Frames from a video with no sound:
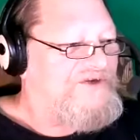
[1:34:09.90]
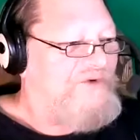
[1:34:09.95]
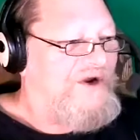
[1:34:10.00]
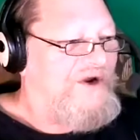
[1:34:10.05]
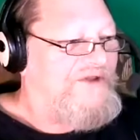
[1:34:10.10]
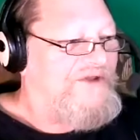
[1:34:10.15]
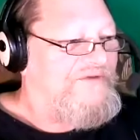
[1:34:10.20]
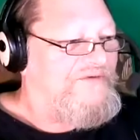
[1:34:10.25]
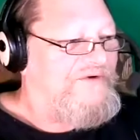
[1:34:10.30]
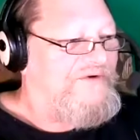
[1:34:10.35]

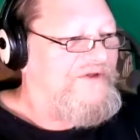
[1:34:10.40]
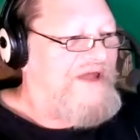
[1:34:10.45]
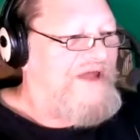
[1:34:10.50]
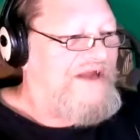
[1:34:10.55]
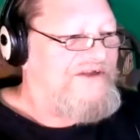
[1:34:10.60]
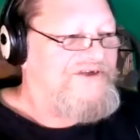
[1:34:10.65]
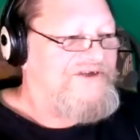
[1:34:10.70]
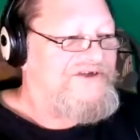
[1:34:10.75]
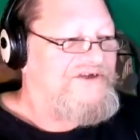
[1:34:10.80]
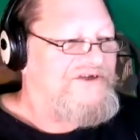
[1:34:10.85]
right through that.
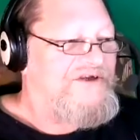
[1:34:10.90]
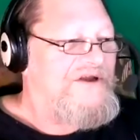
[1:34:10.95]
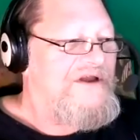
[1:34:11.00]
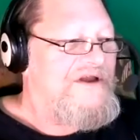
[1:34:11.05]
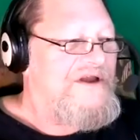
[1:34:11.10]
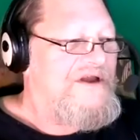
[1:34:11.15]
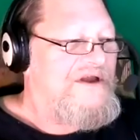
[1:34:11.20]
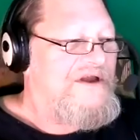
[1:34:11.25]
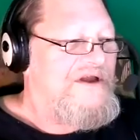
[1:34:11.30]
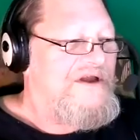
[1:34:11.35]
It's
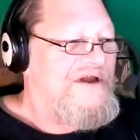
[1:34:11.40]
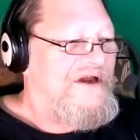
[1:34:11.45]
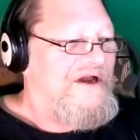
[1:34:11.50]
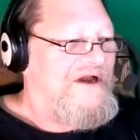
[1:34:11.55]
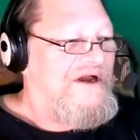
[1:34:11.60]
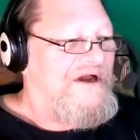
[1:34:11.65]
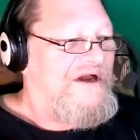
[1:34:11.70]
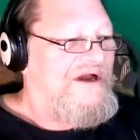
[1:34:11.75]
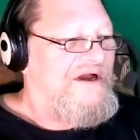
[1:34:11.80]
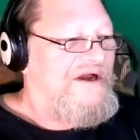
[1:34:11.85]

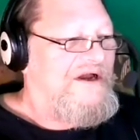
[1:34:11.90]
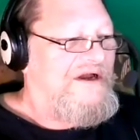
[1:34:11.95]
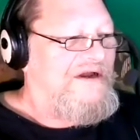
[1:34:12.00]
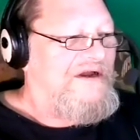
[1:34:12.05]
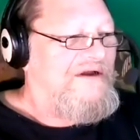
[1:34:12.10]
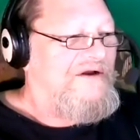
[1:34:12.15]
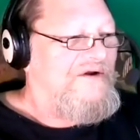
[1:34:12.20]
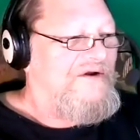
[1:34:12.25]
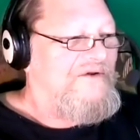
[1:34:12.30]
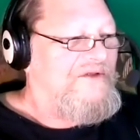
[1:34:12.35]

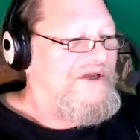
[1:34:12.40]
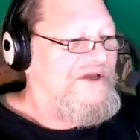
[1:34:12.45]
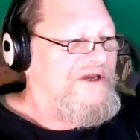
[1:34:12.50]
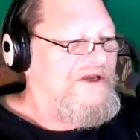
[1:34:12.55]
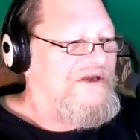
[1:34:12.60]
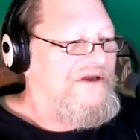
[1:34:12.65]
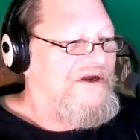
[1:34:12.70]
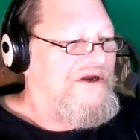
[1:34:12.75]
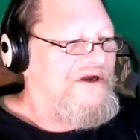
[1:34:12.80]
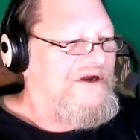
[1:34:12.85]

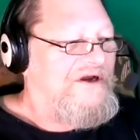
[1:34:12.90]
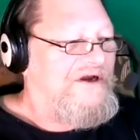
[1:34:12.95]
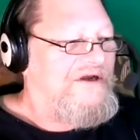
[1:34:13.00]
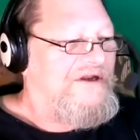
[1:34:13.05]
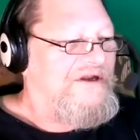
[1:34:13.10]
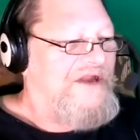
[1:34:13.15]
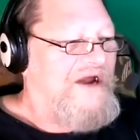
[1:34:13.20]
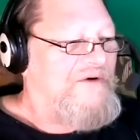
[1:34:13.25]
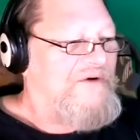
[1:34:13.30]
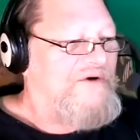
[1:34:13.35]
only an
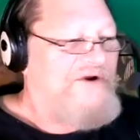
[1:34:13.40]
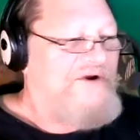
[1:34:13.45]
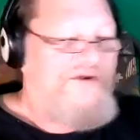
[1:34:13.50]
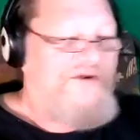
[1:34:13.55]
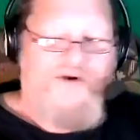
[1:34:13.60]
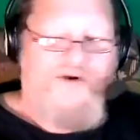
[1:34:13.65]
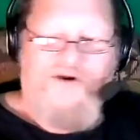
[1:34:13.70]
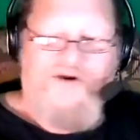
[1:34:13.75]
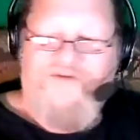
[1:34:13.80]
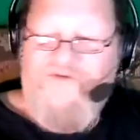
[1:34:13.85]
hour and
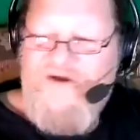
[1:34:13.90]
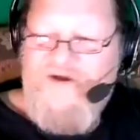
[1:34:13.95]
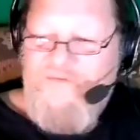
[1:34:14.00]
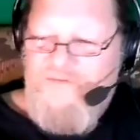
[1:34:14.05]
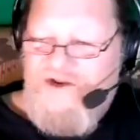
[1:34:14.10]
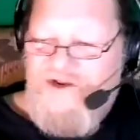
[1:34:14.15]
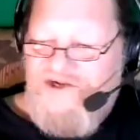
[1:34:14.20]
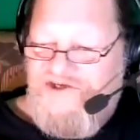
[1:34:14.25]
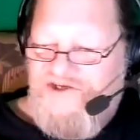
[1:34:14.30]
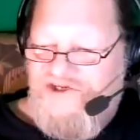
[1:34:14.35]
35
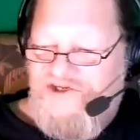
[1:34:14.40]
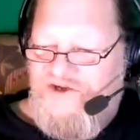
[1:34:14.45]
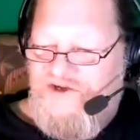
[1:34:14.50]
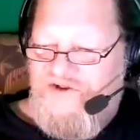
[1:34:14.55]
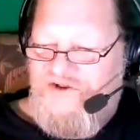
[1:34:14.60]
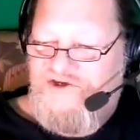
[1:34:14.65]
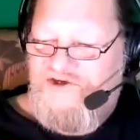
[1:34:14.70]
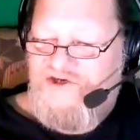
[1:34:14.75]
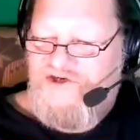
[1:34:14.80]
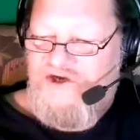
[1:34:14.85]
minutes into
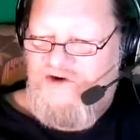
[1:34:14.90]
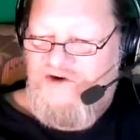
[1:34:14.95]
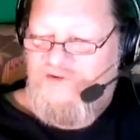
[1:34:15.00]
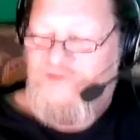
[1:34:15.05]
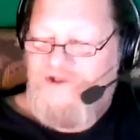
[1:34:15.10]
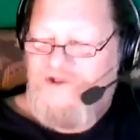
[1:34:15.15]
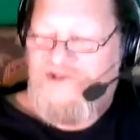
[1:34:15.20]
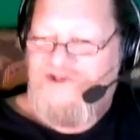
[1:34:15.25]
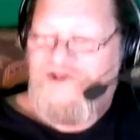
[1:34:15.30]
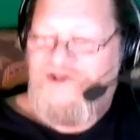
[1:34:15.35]
the
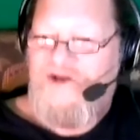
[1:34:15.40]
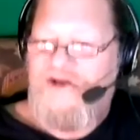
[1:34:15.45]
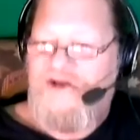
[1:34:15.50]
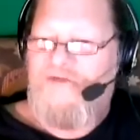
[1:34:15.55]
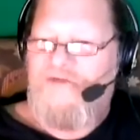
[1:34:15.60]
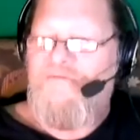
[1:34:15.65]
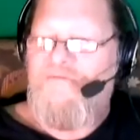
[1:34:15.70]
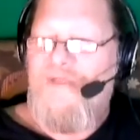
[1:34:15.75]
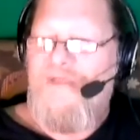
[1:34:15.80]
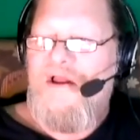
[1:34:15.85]
show. That's
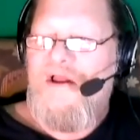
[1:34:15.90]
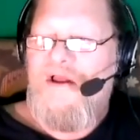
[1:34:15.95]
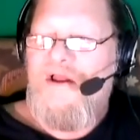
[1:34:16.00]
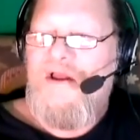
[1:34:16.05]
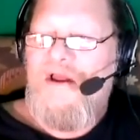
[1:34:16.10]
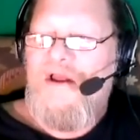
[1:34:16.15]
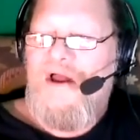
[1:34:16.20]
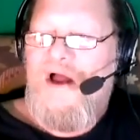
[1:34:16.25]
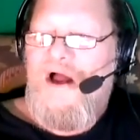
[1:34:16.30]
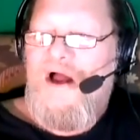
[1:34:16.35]
good.
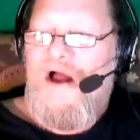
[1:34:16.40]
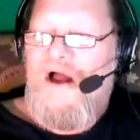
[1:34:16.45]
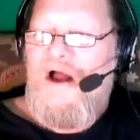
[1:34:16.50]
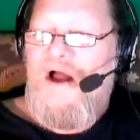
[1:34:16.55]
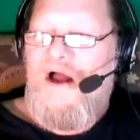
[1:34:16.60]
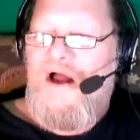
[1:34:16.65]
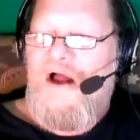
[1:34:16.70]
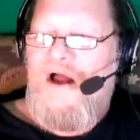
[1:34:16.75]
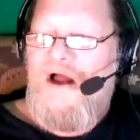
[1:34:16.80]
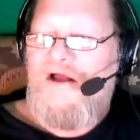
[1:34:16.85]

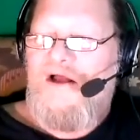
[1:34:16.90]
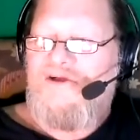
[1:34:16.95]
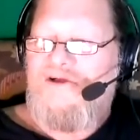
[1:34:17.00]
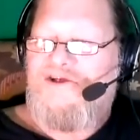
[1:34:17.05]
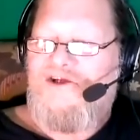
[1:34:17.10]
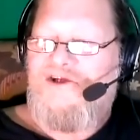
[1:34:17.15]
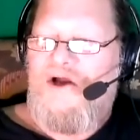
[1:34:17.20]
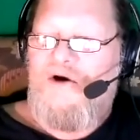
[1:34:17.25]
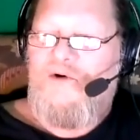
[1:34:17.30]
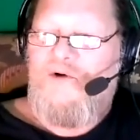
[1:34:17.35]

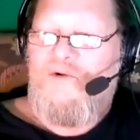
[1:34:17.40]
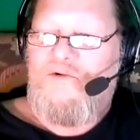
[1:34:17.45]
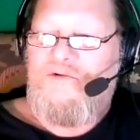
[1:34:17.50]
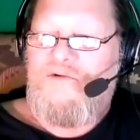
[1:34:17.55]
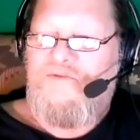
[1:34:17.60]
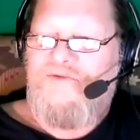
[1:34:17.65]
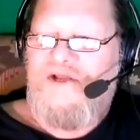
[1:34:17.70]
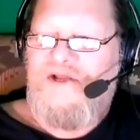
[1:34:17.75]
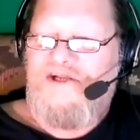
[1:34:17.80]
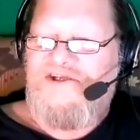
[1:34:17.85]
So
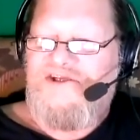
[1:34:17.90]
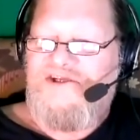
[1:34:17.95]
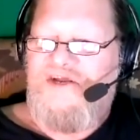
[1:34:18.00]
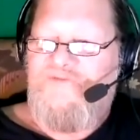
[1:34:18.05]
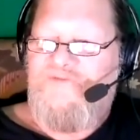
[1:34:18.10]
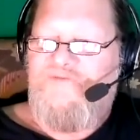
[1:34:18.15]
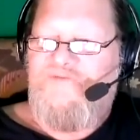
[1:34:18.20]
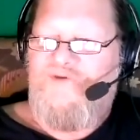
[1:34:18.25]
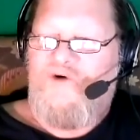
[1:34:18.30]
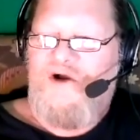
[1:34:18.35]
that's it
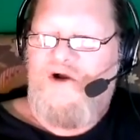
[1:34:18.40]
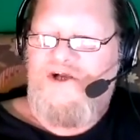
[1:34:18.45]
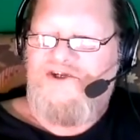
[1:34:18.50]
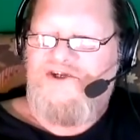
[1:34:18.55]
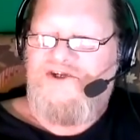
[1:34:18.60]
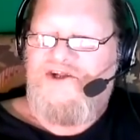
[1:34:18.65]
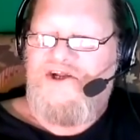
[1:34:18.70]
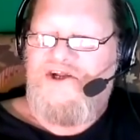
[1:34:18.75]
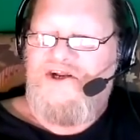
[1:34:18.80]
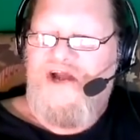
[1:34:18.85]
for
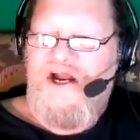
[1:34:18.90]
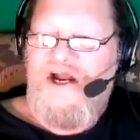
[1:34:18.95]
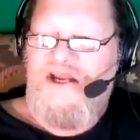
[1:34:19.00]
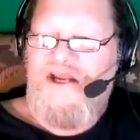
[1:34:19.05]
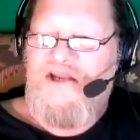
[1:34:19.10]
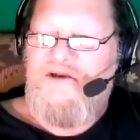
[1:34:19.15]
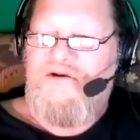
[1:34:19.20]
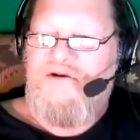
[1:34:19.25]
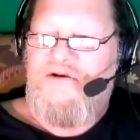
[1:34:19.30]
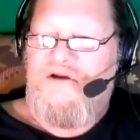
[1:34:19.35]
us
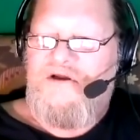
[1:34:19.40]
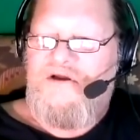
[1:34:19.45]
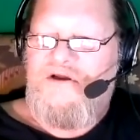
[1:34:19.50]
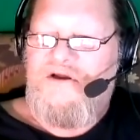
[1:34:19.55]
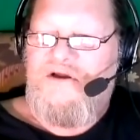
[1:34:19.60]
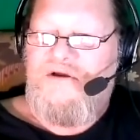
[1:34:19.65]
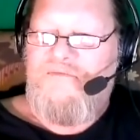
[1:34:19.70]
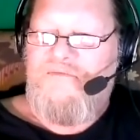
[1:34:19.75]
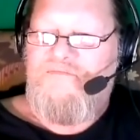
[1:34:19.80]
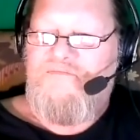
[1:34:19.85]
tonight.
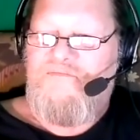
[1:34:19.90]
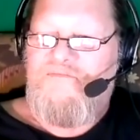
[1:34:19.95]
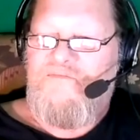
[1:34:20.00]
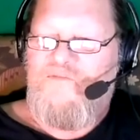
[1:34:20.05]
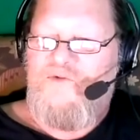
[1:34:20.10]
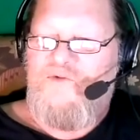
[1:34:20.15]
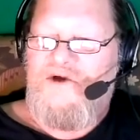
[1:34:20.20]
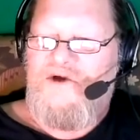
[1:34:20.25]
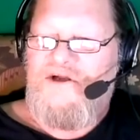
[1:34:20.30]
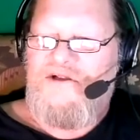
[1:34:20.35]

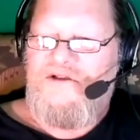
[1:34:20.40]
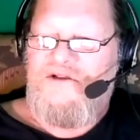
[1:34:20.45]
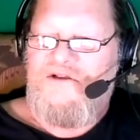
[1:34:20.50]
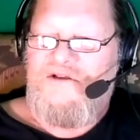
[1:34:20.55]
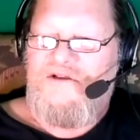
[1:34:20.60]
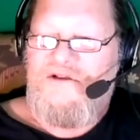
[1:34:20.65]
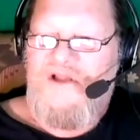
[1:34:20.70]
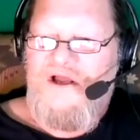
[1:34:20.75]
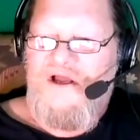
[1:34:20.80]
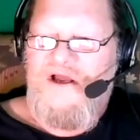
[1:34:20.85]

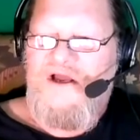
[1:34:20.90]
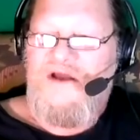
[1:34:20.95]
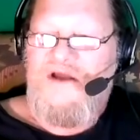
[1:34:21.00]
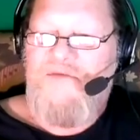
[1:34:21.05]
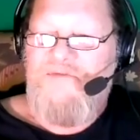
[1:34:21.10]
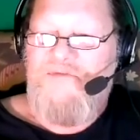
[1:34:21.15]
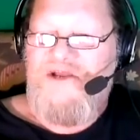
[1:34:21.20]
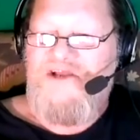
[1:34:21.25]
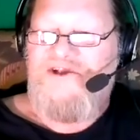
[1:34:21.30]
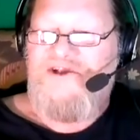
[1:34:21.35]
we'll
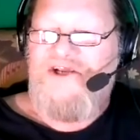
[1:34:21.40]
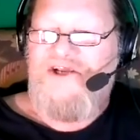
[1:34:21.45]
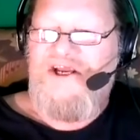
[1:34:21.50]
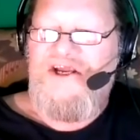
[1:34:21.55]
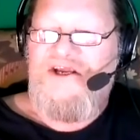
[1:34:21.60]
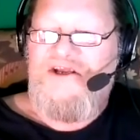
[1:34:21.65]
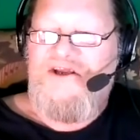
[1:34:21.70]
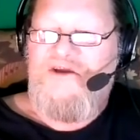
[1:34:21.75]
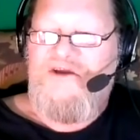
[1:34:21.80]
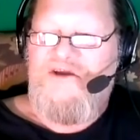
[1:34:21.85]
be
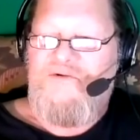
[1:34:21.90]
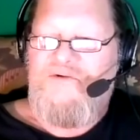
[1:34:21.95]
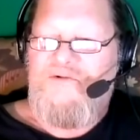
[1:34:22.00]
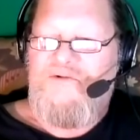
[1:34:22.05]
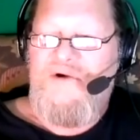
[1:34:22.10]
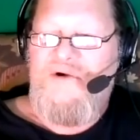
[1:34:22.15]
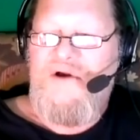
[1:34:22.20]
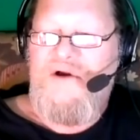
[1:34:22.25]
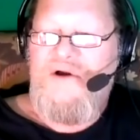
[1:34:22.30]
seeing you